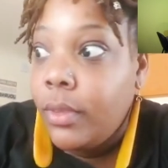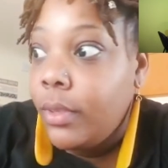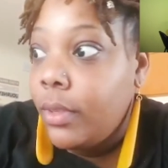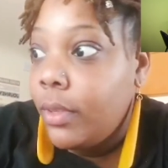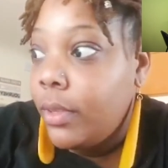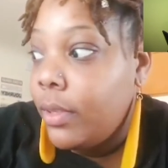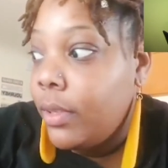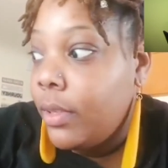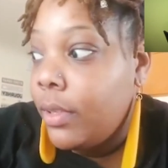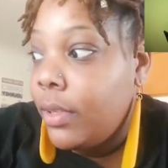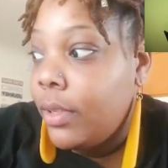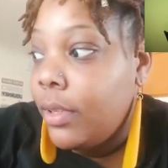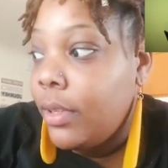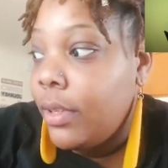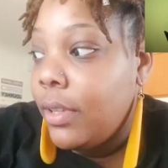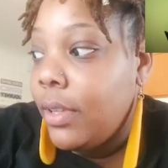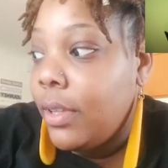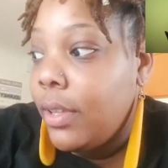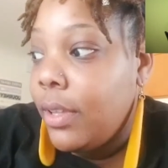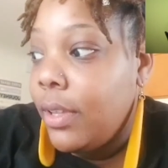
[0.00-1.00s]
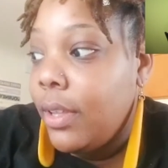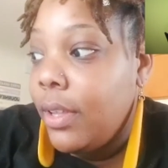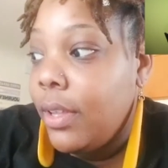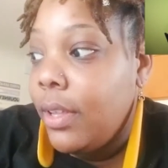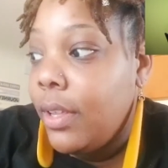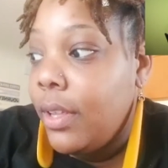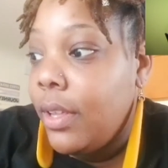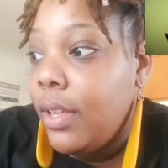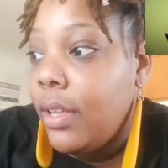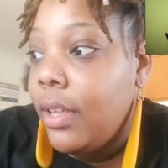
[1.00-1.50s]
action item
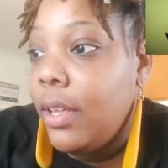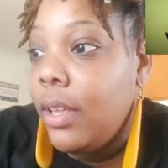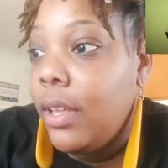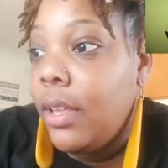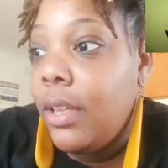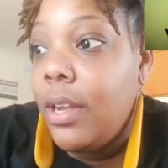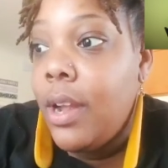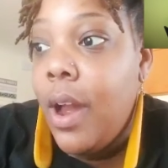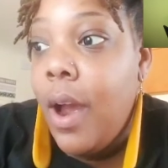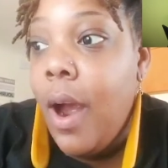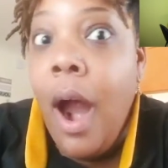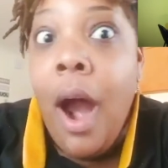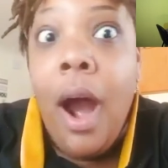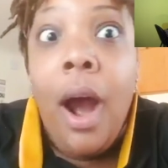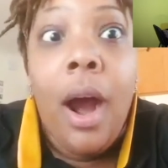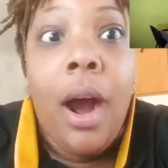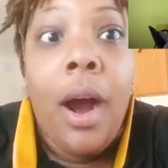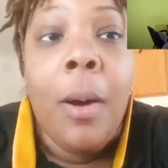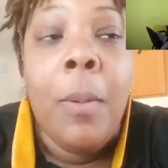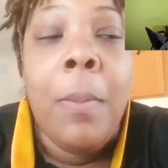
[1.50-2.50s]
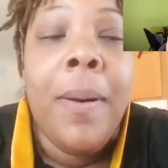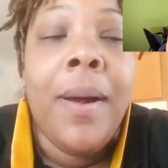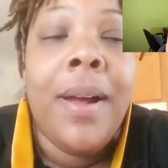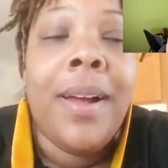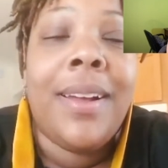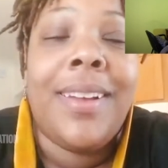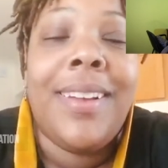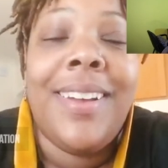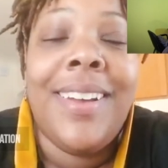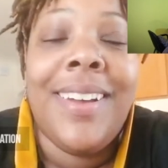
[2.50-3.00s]
listed. Just mute your
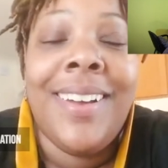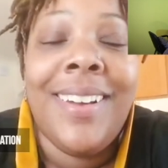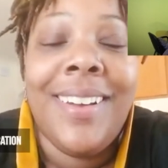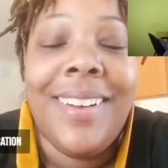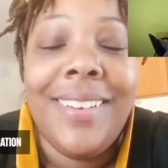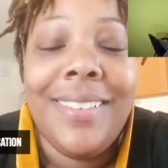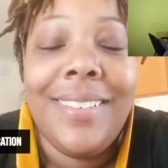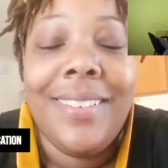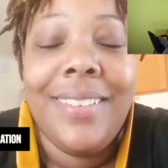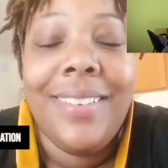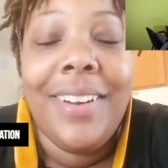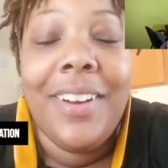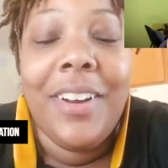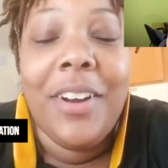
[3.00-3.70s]
mic, Molly.